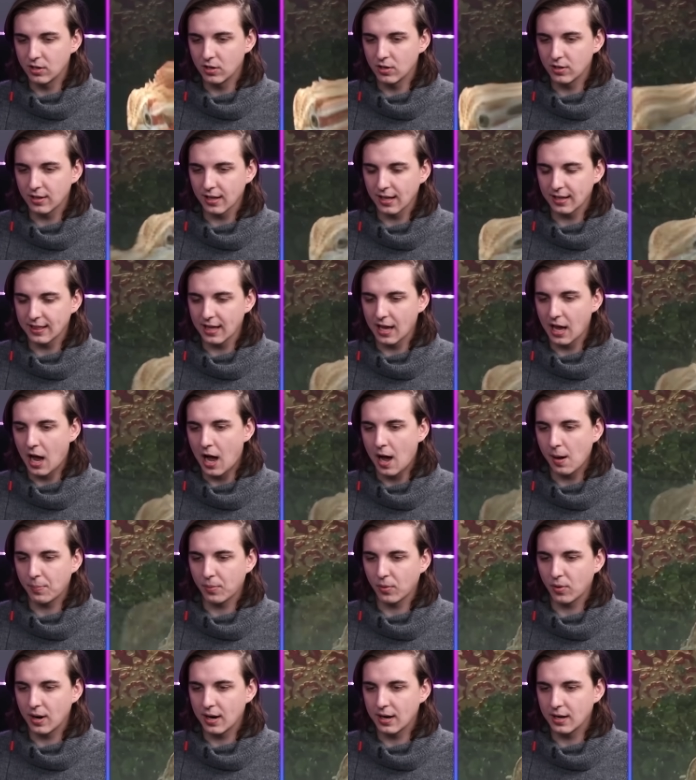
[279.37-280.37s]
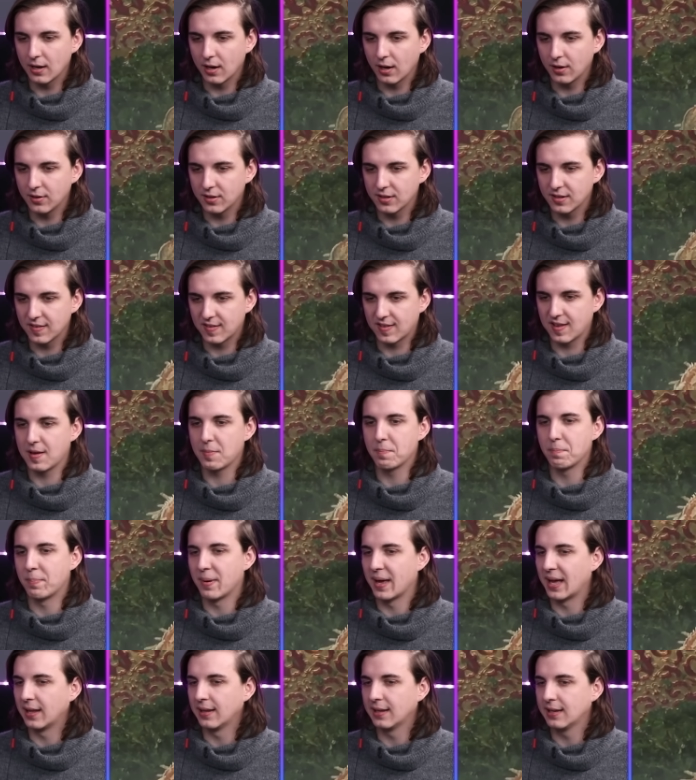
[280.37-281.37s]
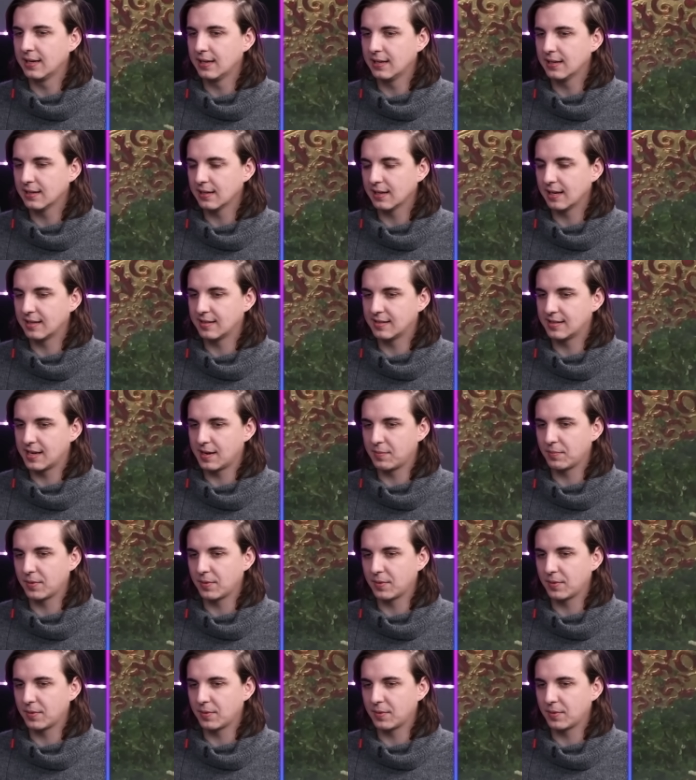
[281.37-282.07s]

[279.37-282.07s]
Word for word: you think they operate under the same belly and same